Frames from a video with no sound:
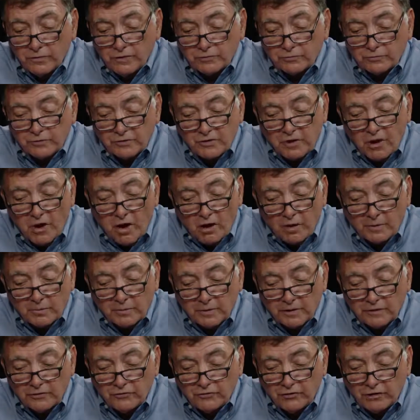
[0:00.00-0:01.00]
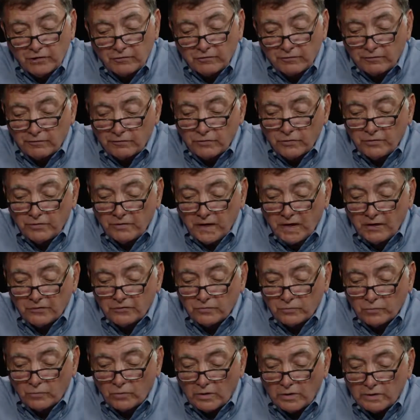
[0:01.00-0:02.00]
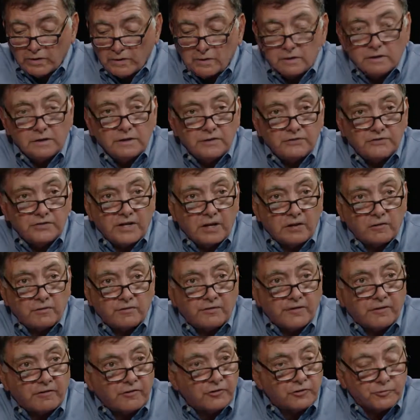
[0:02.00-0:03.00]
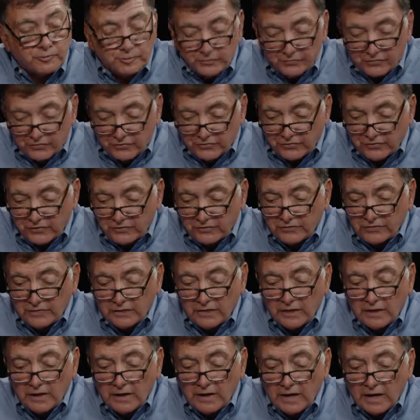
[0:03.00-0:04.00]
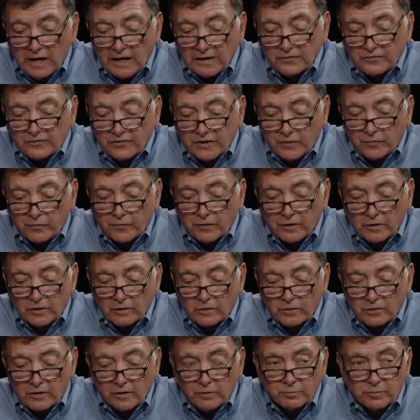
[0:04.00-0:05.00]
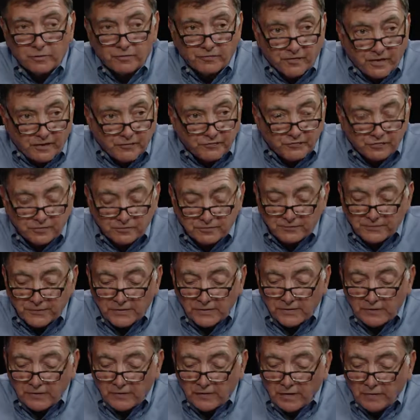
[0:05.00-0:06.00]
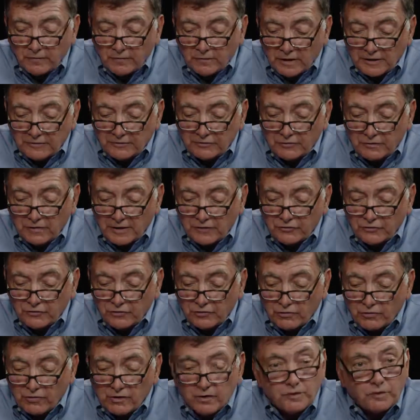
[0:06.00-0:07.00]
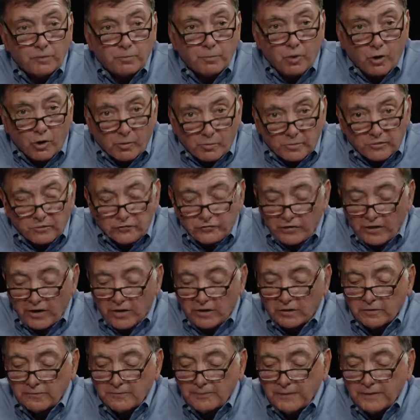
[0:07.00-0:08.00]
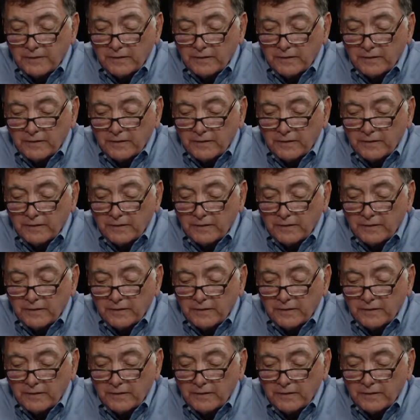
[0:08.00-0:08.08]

his retirement in January of 2001, he's held various positions at Stanford, including Professor of Electrical Engineering, Department Chair,